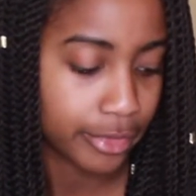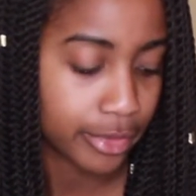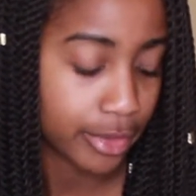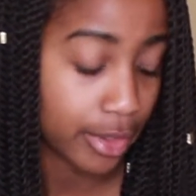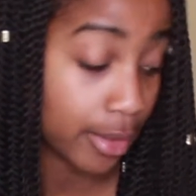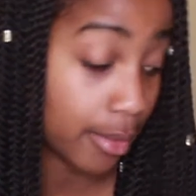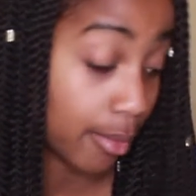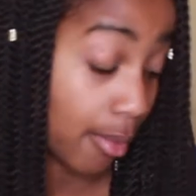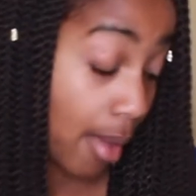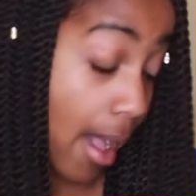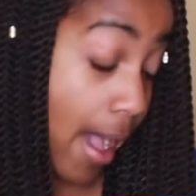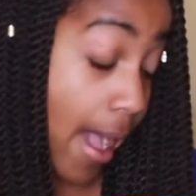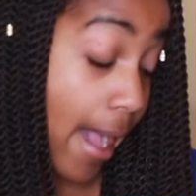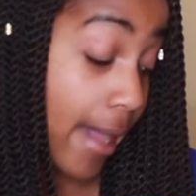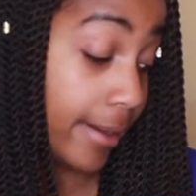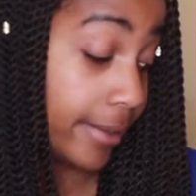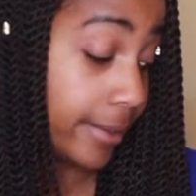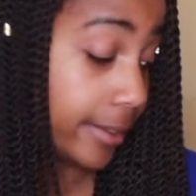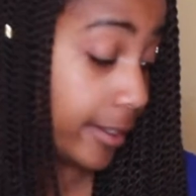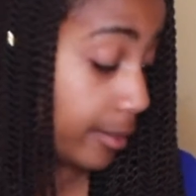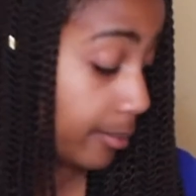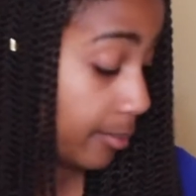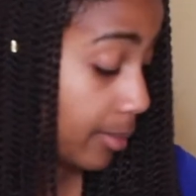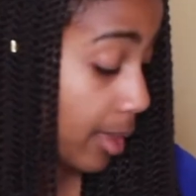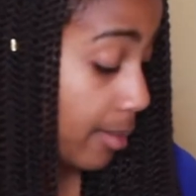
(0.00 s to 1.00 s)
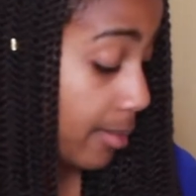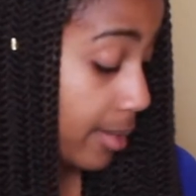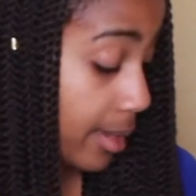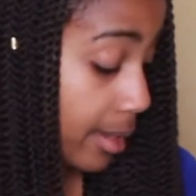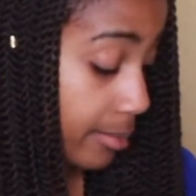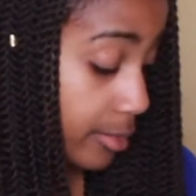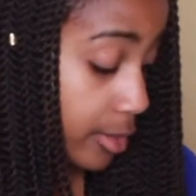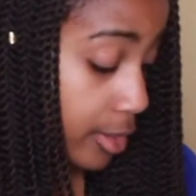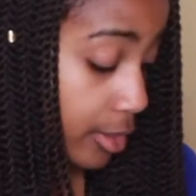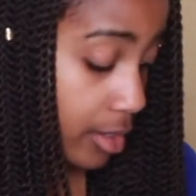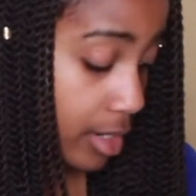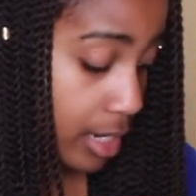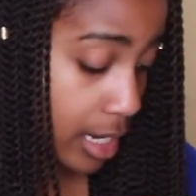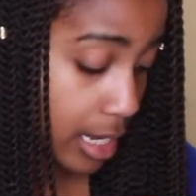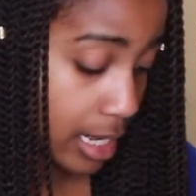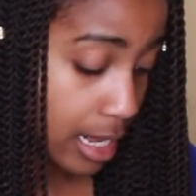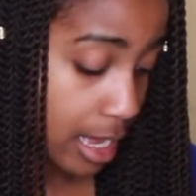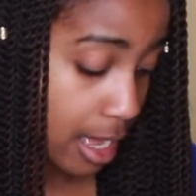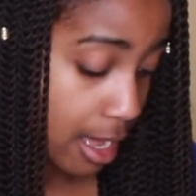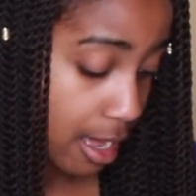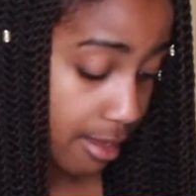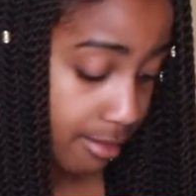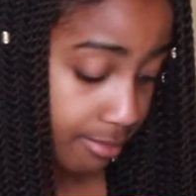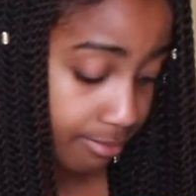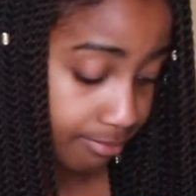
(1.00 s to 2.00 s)
So, I don't know, maybe I'm dirty.
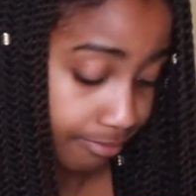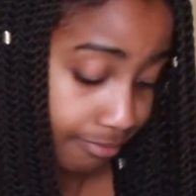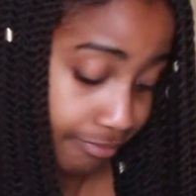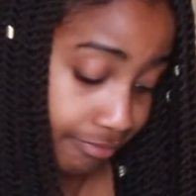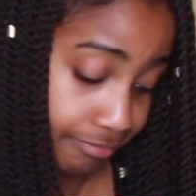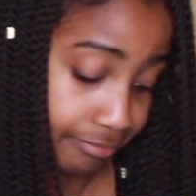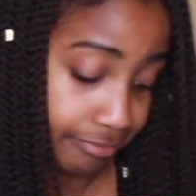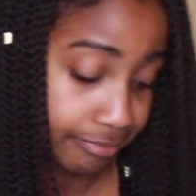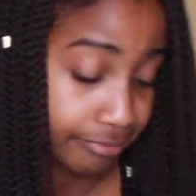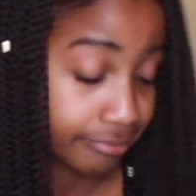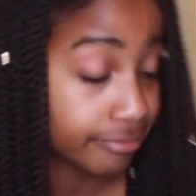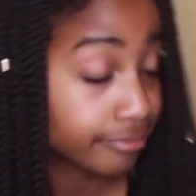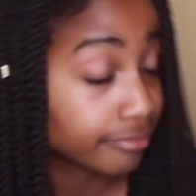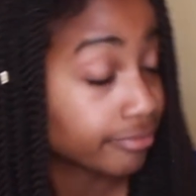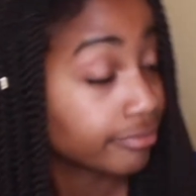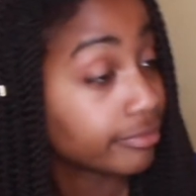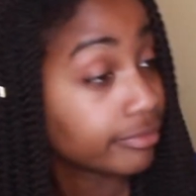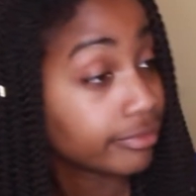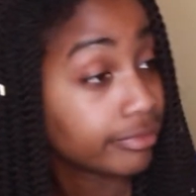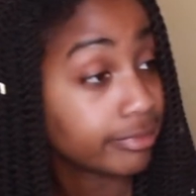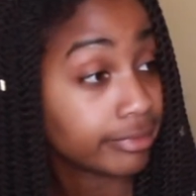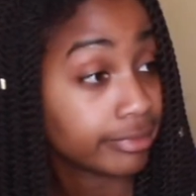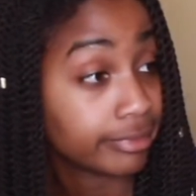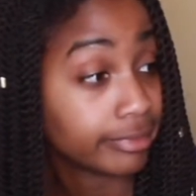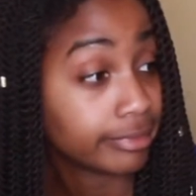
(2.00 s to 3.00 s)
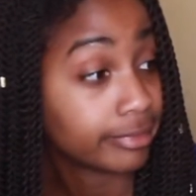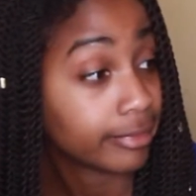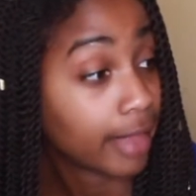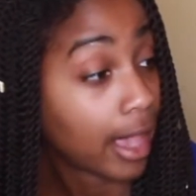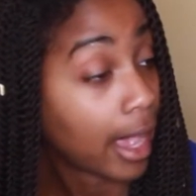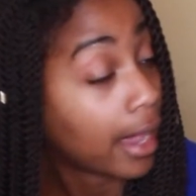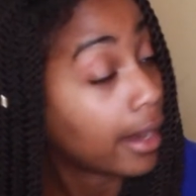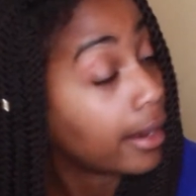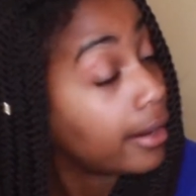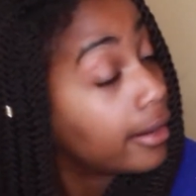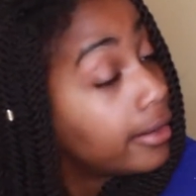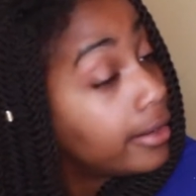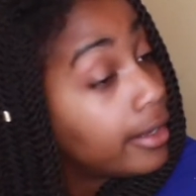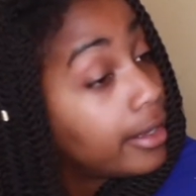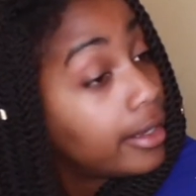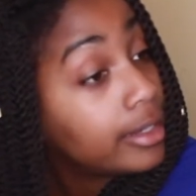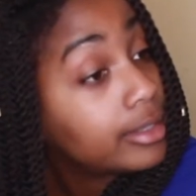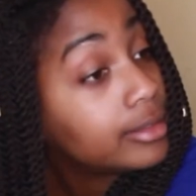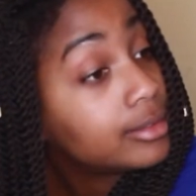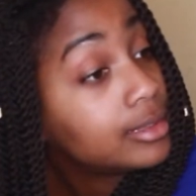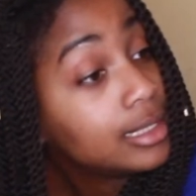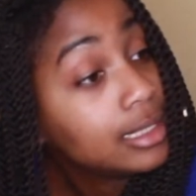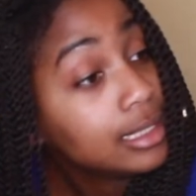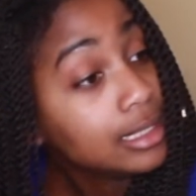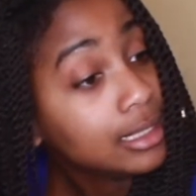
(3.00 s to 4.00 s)
I don't
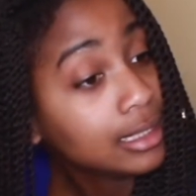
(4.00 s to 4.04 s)
know.